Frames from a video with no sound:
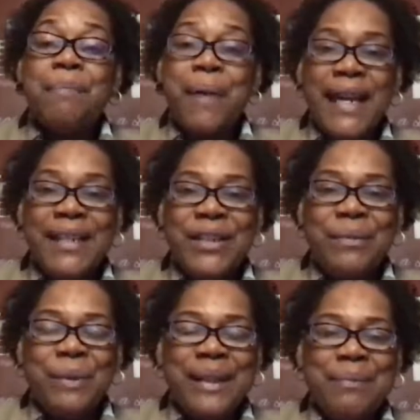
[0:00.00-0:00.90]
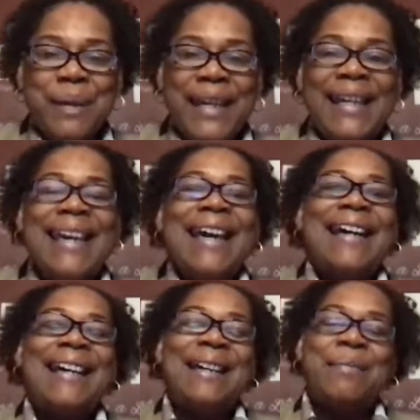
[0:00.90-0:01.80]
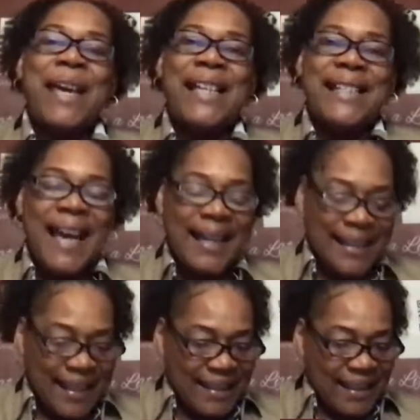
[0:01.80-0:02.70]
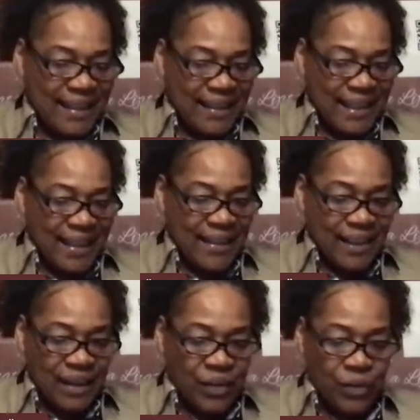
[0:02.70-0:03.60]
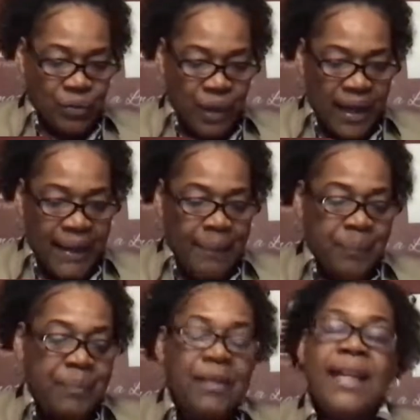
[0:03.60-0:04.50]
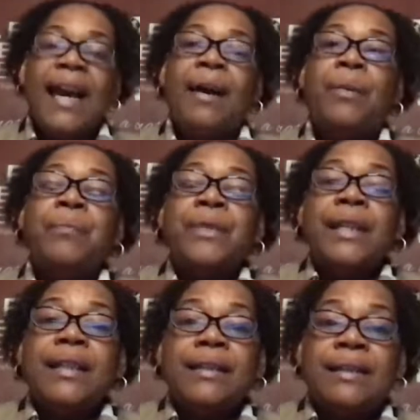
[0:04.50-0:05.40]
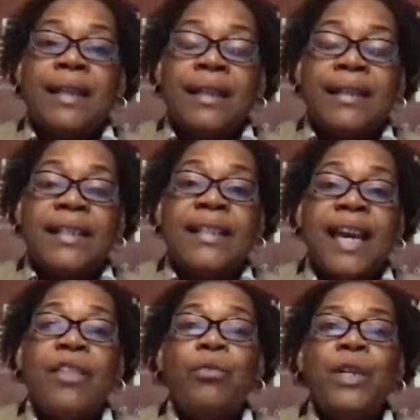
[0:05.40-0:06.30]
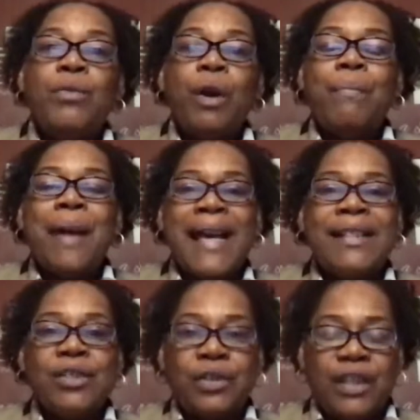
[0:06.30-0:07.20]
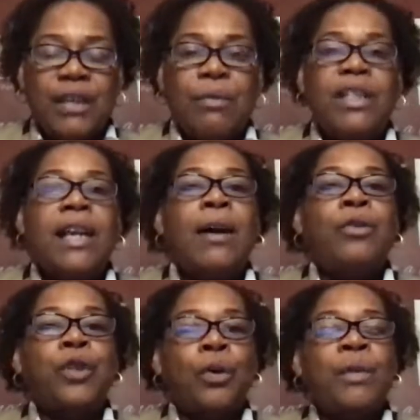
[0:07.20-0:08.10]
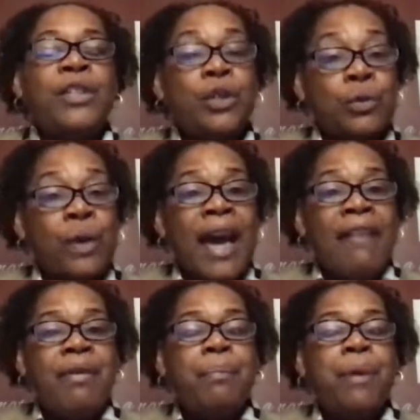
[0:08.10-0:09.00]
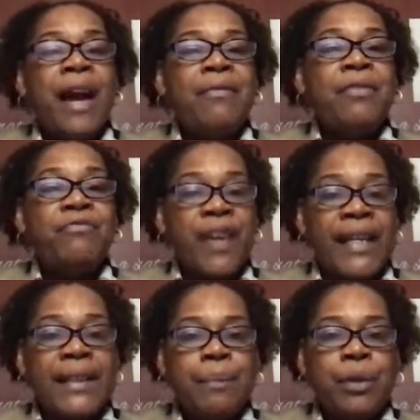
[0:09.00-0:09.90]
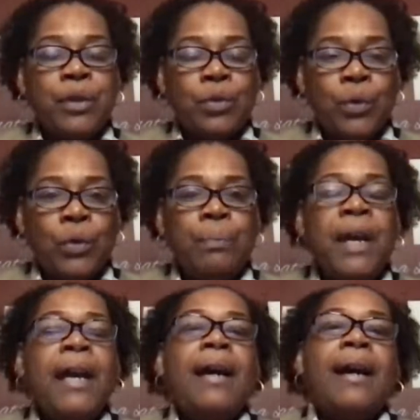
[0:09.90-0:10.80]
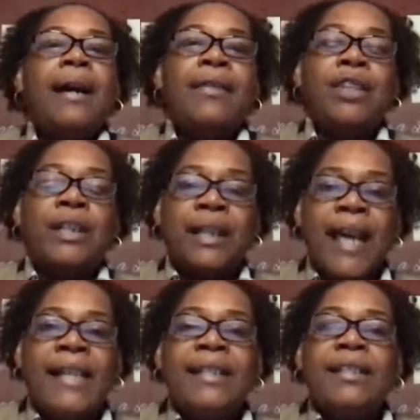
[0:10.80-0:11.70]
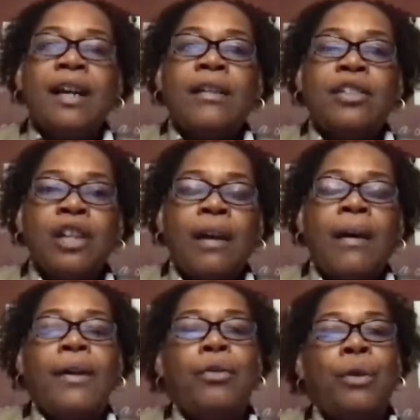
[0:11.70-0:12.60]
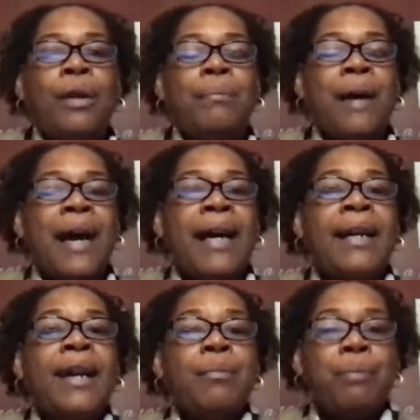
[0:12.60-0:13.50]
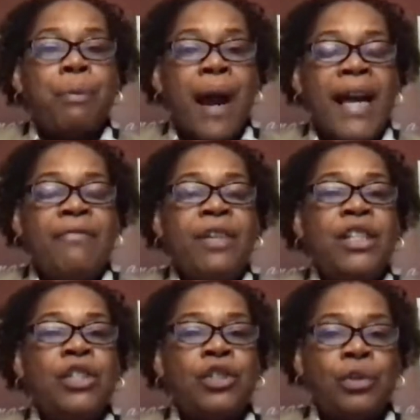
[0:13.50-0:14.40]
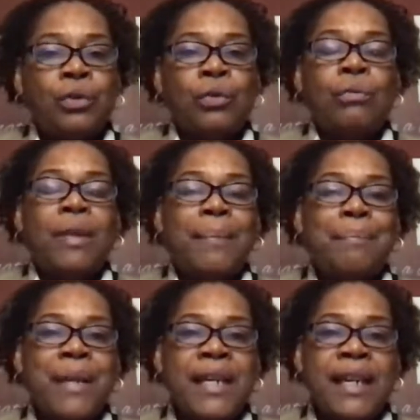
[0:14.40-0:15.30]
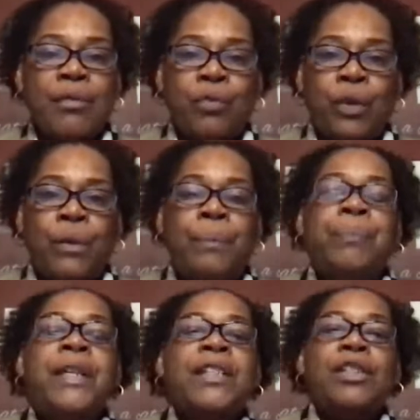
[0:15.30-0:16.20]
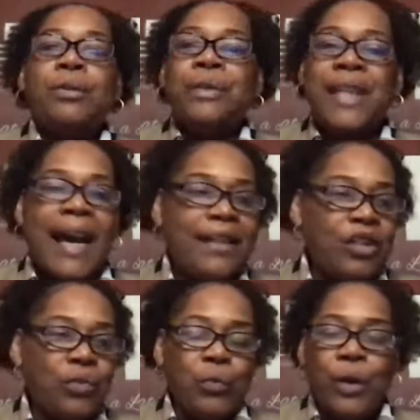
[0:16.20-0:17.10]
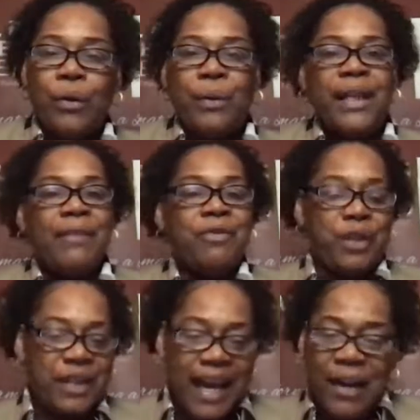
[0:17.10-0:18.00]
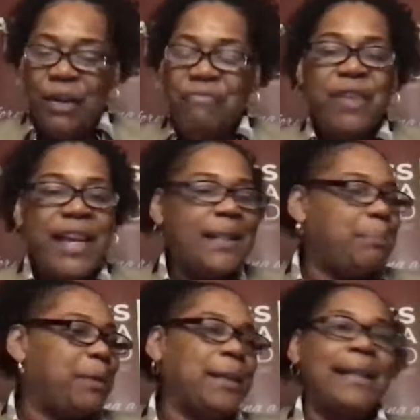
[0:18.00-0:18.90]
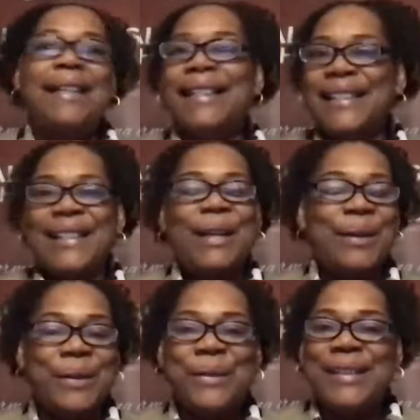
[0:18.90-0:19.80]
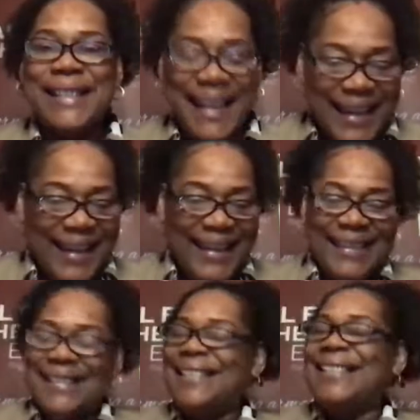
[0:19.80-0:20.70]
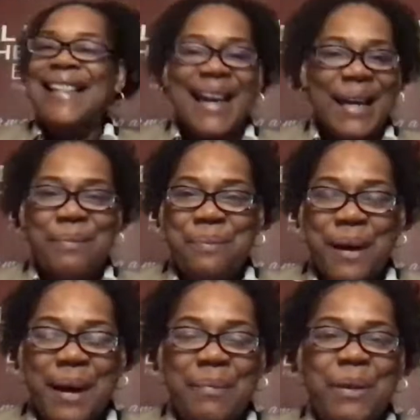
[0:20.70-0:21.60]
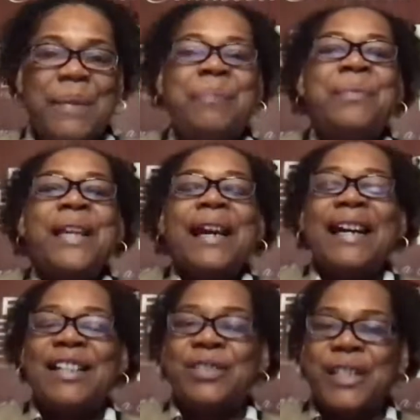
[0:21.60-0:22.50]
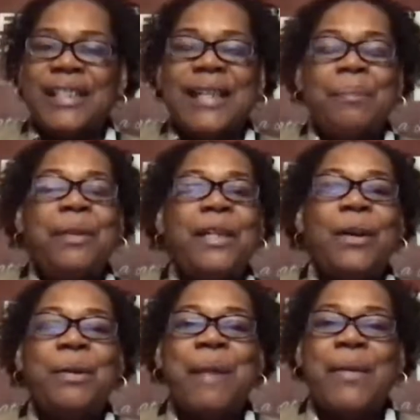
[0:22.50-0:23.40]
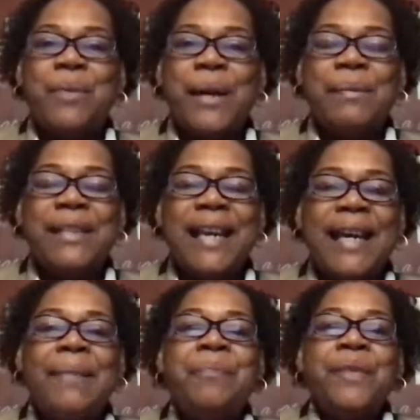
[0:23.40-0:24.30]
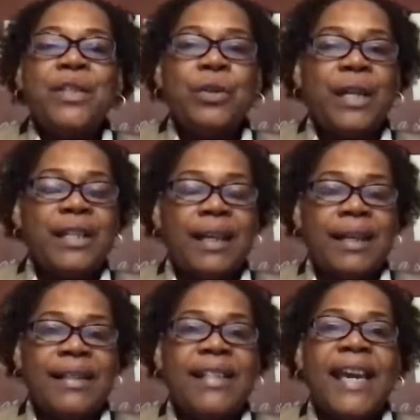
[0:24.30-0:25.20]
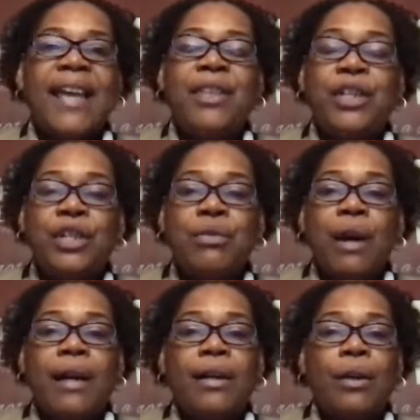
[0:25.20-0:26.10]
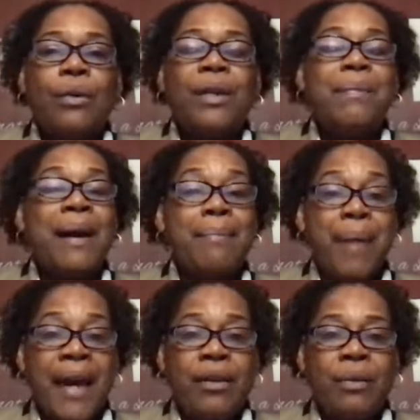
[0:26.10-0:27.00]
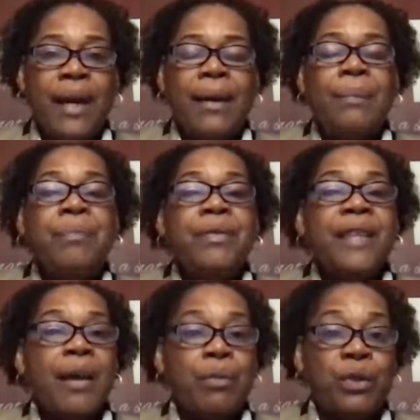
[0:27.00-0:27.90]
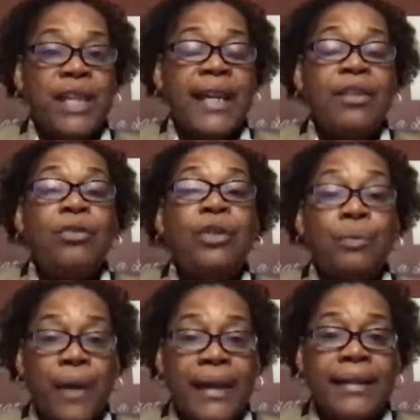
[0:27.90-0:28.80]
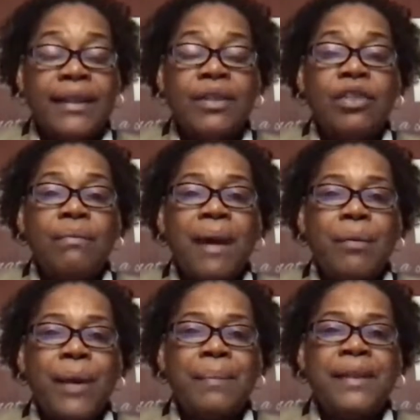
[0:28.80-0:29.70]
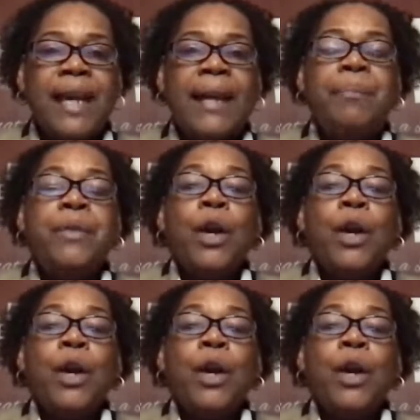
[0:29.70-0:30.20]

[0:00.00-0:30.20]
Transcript: be patient with me um, as I get these things underway. Now, the Together We Grow Master Series, although we do have a private Facebook group, uh, the classes are taught on my private Zoom meeting room. So, not to worry. If you're not on Facebook, it's okay. Not a problem. Uh, you can simply go to my website. You can uh, scan the QR code in my background. That will take you directly to my website.